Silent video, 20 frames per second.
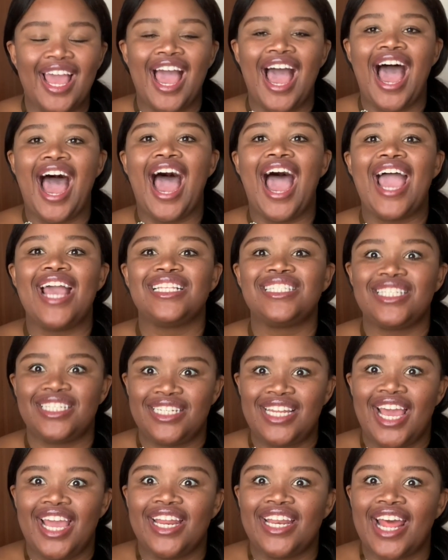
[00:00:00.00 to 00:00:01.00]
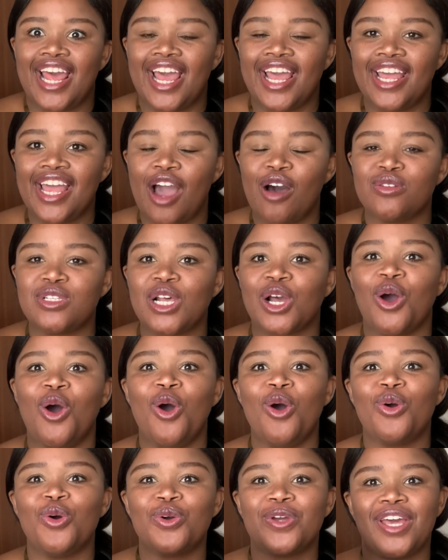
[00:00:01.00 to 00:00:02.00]
Hi, it stayed. Hey, I was like,
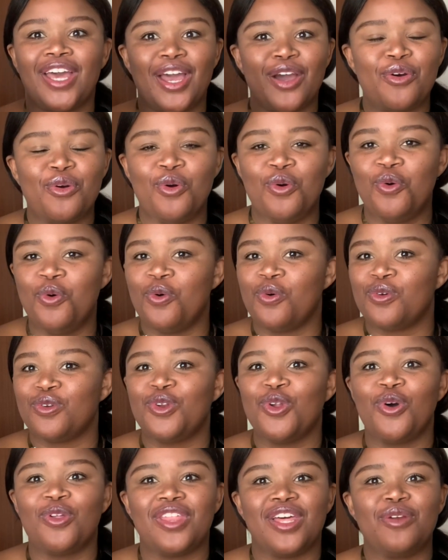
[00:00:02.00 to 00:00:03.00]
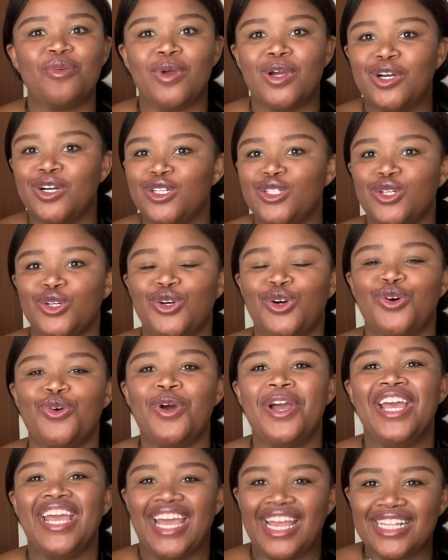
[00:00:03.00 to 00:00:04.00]
oh, okay, cool. No, then we're good to go.
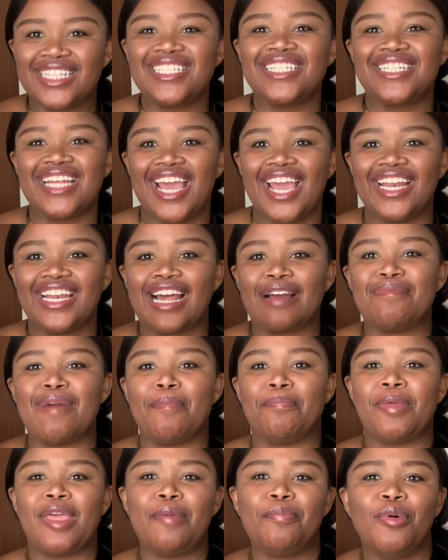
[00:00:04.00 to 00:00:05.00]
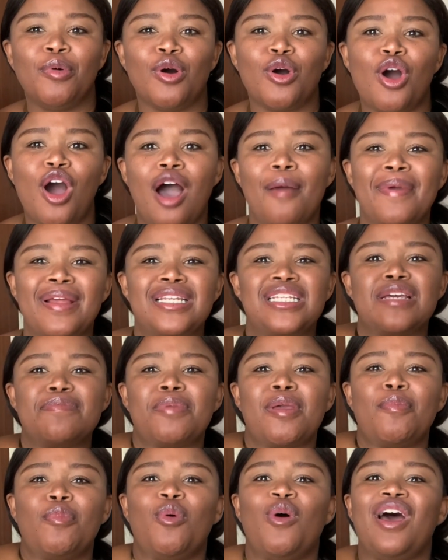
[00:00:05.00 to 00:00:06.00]
It stayed. Like, my people were commenting.
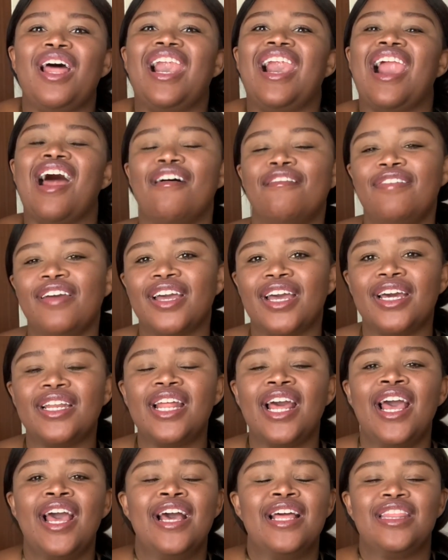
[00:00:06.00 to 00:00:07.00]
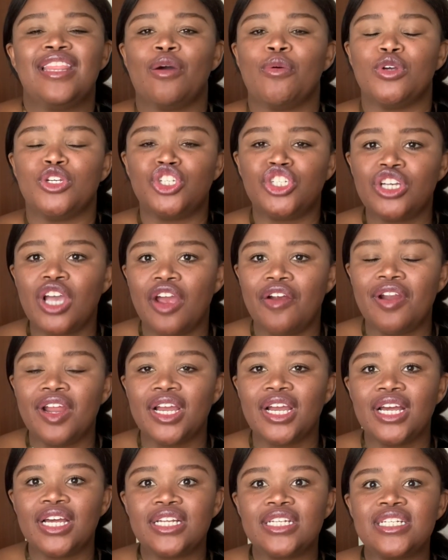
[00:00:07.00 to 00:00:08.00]
People were loving it. They were
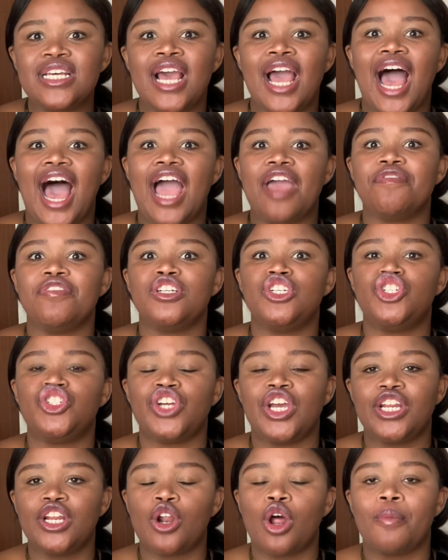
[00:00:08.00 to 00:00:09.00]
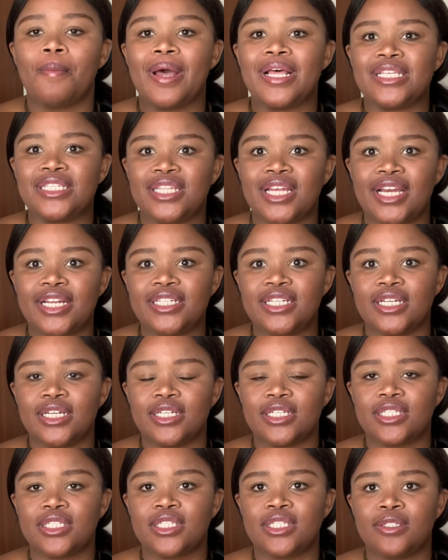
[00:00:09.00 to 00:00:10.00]
sharing it. I even shared it on my
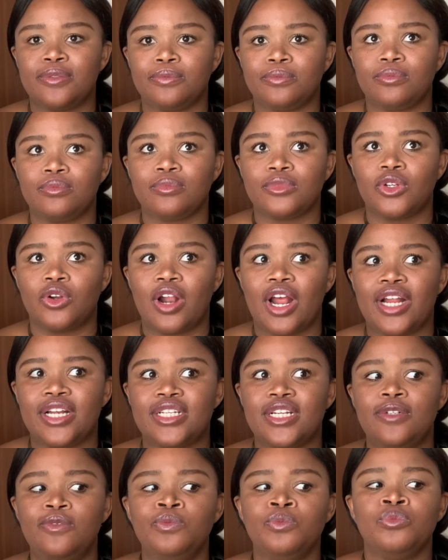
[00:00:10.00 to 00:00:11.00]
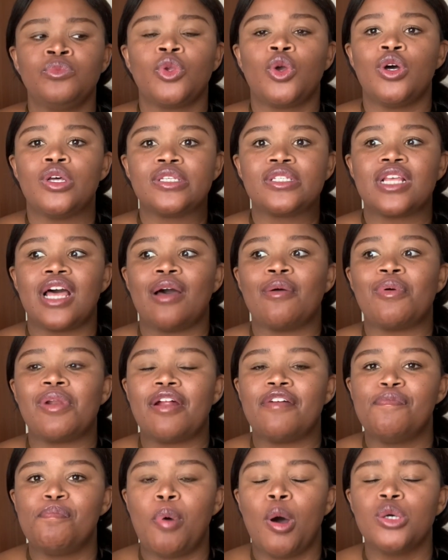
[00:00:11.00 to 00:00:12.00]
status, right? Because when
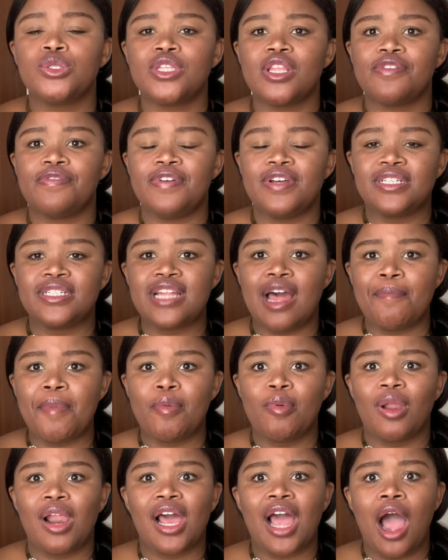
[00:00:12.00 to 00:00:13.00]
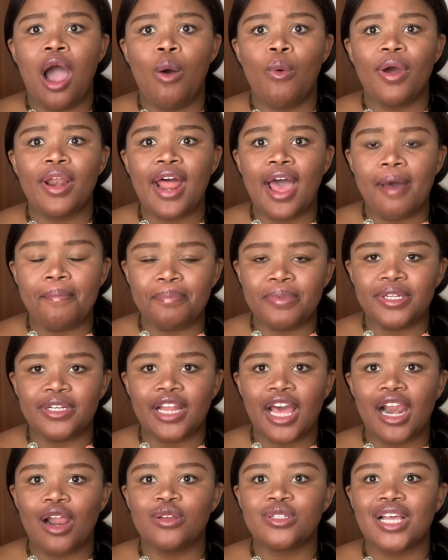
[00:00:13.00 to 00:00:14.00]
I posted the first time, people were like, how, what happened?
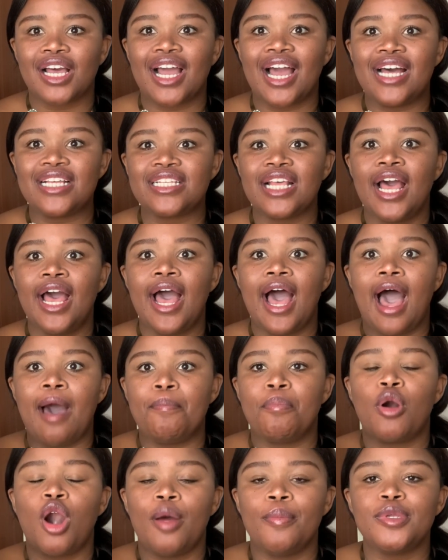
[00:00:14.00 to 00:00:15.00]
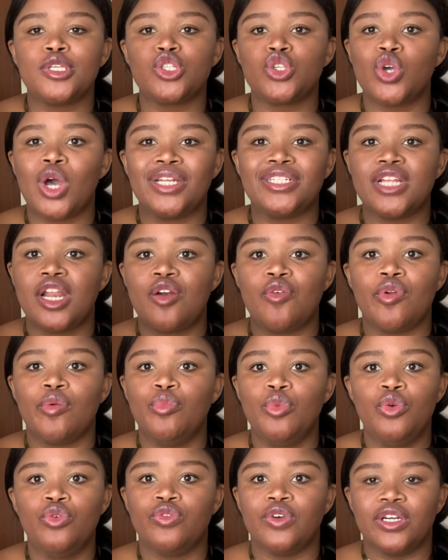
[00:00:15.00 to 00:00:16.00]
And I was like, guys, I promise you I didn't
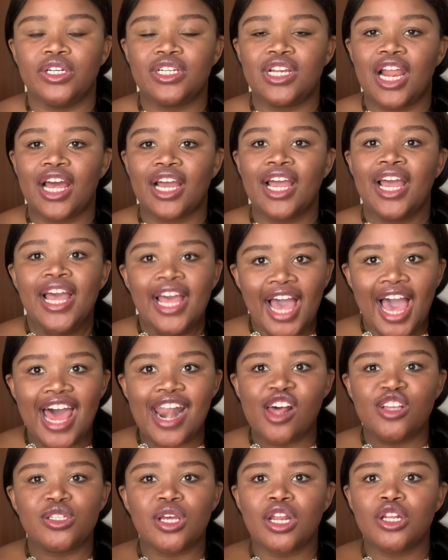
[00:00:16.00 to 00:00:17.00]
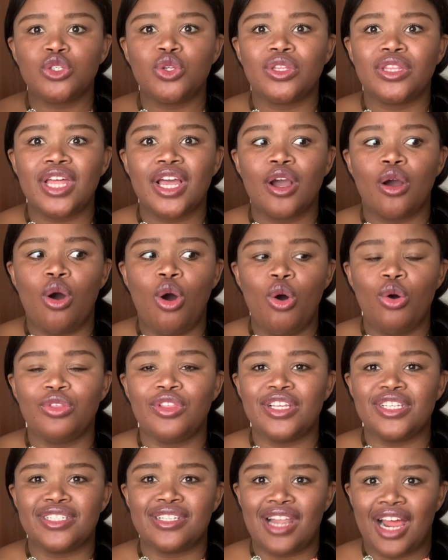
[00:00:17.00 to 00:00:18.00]
remove it. Like, and I was starting to think, oh,
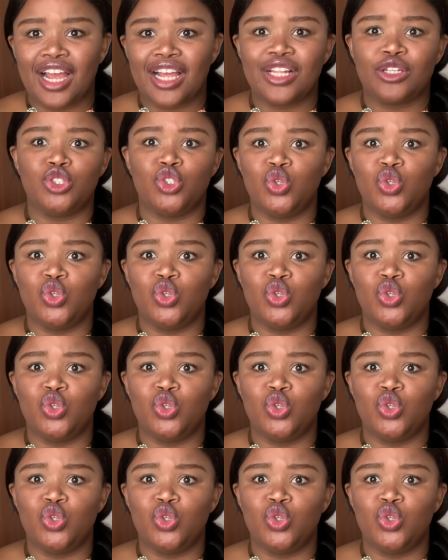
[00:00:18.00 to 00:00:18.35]
there's like